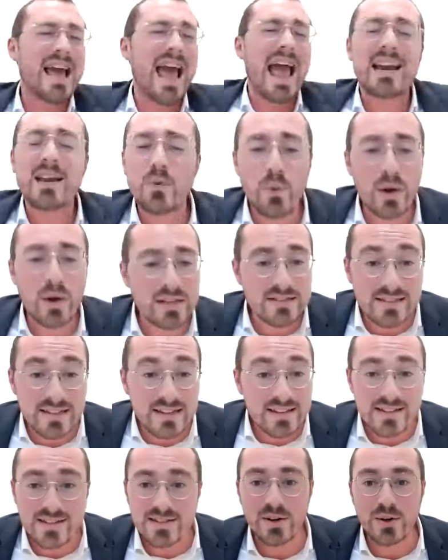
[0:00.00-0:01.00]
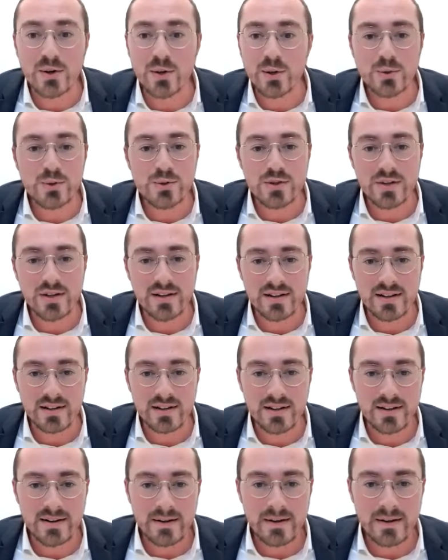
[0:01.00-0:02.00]
is anyway seen as an
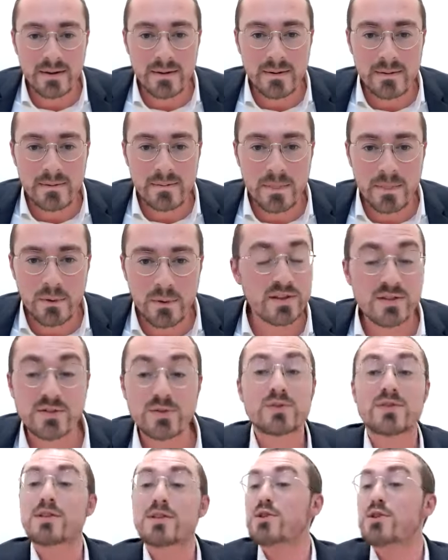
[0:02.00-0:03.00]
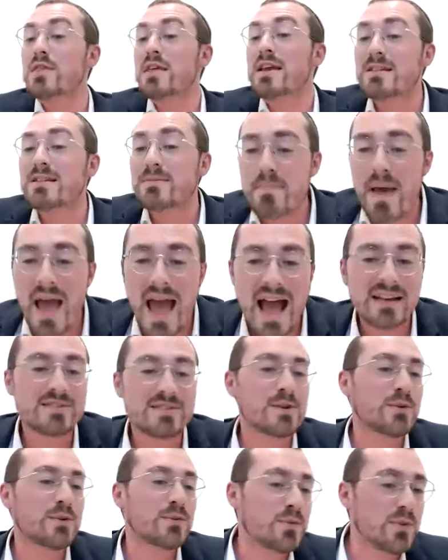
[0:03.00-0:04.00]
illusion, where there's no such thing as
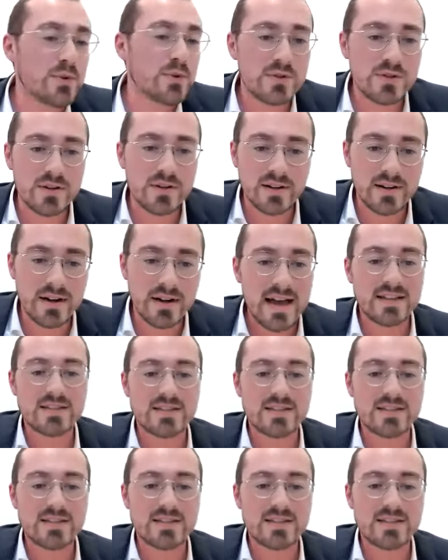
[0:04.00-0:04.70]
past or future.